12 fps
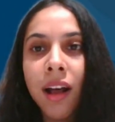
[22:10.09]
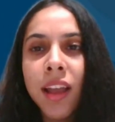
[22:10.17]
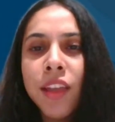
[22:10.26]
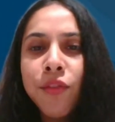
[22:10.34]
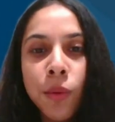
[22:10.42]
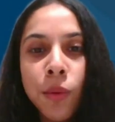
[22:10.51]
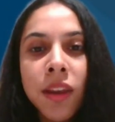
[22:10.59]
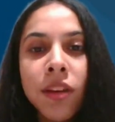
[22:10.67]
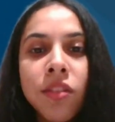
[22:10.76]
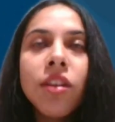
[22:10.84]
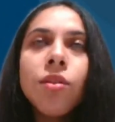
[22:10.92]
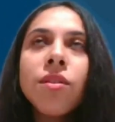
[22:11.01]
If you
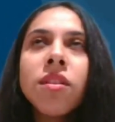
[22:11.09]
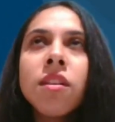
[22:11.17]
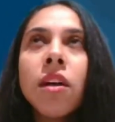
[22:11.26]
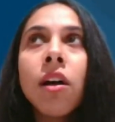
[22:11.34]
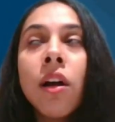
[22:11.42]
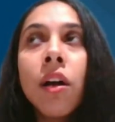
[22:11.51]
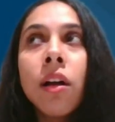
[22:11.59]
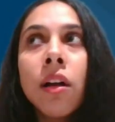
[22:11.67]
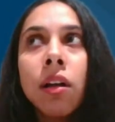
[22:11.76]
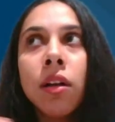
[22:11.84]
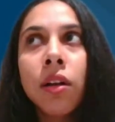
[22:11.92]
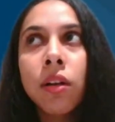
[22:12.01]
introduce a
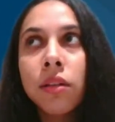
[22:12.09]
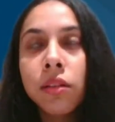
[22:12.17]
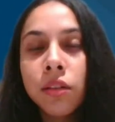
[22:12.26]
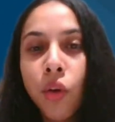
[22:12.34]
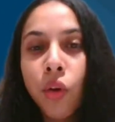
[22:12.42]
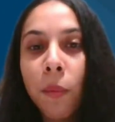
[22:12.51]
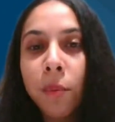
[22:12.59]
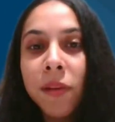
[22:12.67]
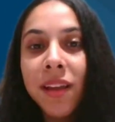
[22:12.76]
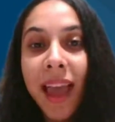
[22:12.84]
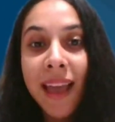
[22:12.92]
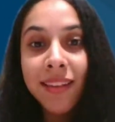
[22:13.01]

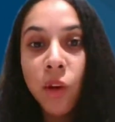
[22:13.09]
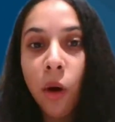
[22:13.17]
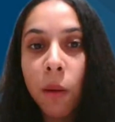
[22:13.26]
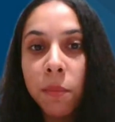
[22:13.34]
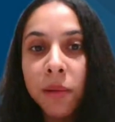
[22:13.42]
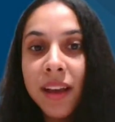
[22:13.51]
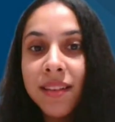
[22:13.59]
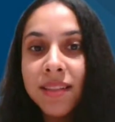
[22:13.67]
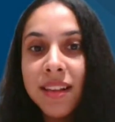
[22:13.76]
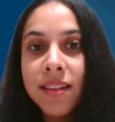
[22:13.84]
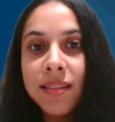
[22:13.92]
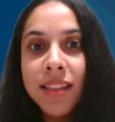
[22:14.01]
topic as complex
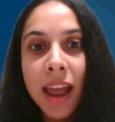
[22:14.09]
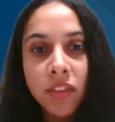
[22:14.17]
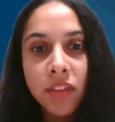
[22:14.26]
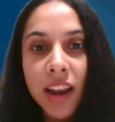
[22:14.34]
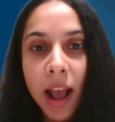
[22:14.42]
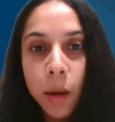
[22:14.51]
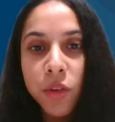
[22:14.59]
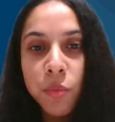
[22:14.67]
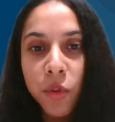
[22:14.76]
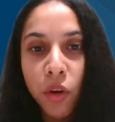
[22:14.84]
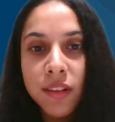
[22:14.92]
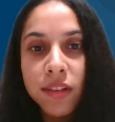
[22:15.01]
as natural language
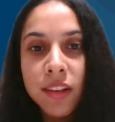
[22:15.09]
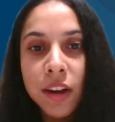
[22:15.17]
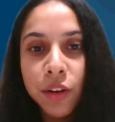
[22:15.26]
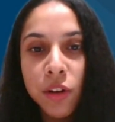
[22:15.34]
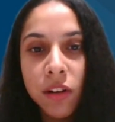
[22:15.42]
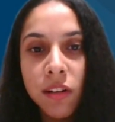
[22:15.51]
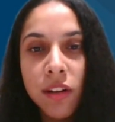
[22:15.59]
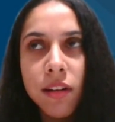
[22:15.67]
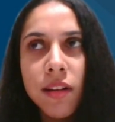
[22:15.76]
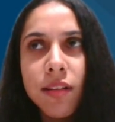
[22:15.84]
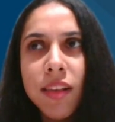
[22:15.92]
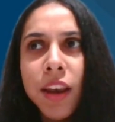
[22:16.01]
processing to
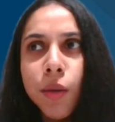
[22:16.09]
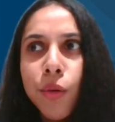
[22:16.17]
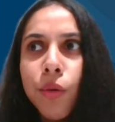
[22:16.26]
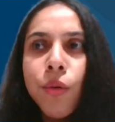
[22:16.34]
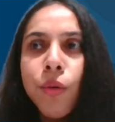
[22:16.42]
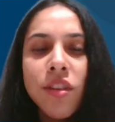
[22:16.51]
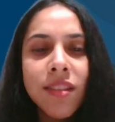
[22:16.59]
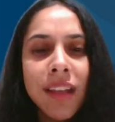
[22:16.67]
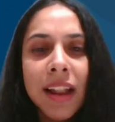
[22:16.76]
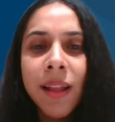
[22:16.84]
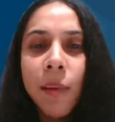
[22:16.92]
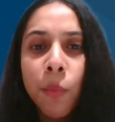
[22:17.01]
learners, and you just
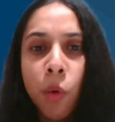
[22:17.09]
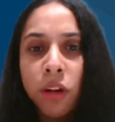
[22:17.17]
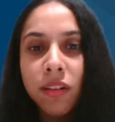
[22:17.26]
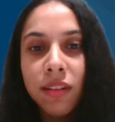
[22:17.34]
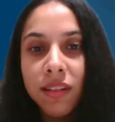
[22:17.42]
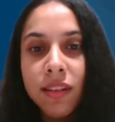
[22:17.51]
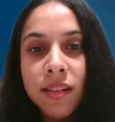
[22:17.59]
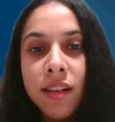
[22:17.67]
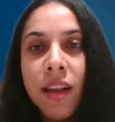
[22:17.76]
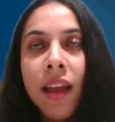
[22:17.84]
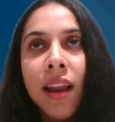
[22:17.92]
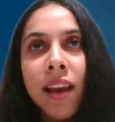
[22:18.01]
tell them what it is,
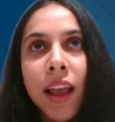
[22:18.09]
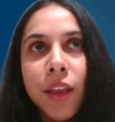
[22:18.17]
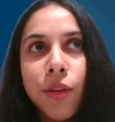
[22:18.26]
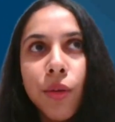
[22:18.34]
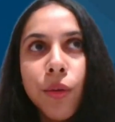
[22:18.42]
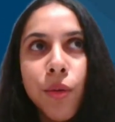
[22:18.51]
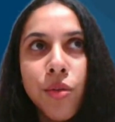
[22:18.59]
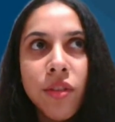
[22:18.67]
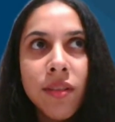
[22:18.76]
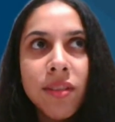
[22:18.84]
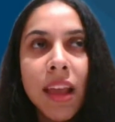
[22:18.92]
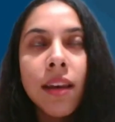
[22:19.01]
like you
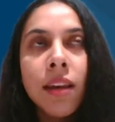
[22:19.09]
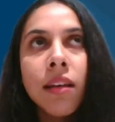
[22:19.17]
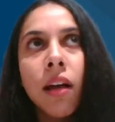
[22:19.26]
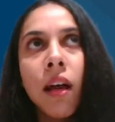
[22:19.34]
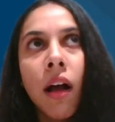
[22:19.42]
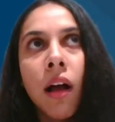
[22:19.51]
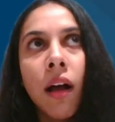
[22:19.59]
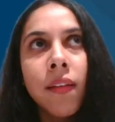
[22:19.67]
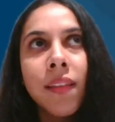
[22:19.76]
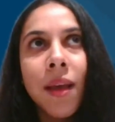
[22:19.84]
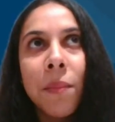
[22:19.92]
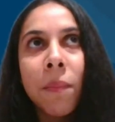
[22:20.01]
just send
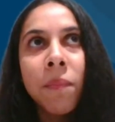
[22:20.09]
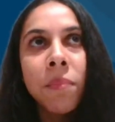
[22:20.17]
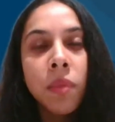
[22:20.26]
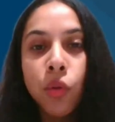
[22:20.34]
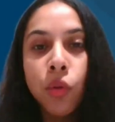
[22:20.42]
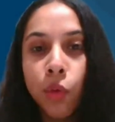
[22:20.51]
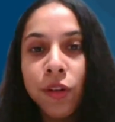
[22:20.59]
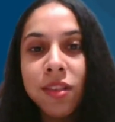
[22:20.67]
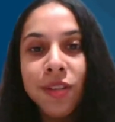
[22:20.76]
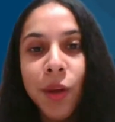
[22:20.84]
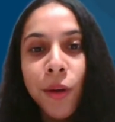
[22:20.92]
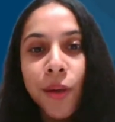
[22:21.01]
them
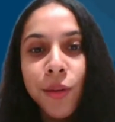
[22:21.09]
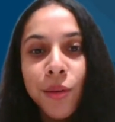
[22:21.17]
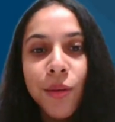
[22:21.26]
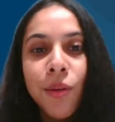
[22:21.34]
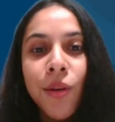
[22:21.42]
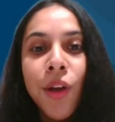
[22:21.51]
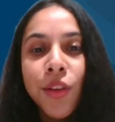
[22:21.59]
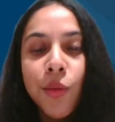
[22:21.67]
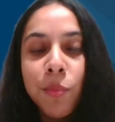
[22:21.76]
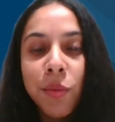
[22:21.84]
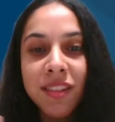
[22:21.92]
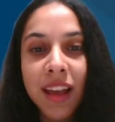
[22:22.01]
notes, or you
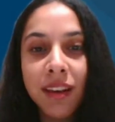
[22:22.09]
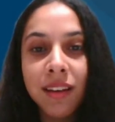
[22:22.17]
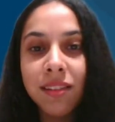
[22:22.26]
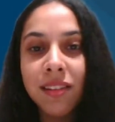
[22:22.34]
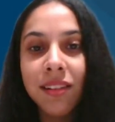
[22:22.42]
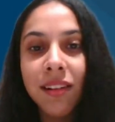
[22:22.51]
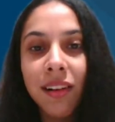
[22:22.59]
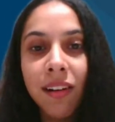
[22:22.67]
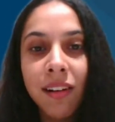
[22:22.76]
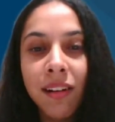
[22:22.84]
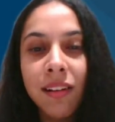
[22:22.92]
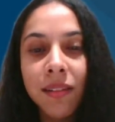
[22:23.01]
present
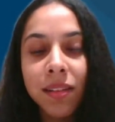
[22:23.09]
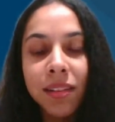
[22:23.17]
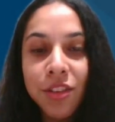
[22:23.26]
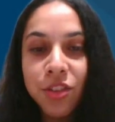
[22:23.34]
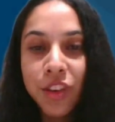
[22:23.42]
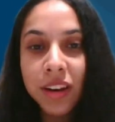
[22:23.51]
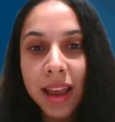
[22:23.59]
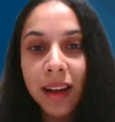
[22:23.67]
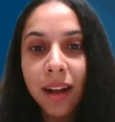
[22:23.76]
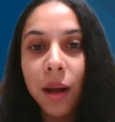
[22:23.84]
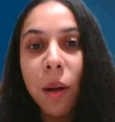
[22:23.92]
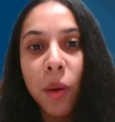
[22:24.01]
a teaching deck
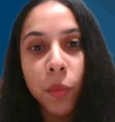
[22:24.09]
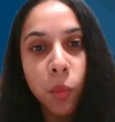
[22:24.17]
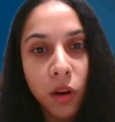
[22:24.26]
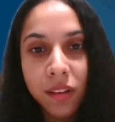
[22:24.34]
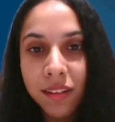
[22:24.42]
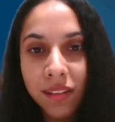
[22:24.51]
about what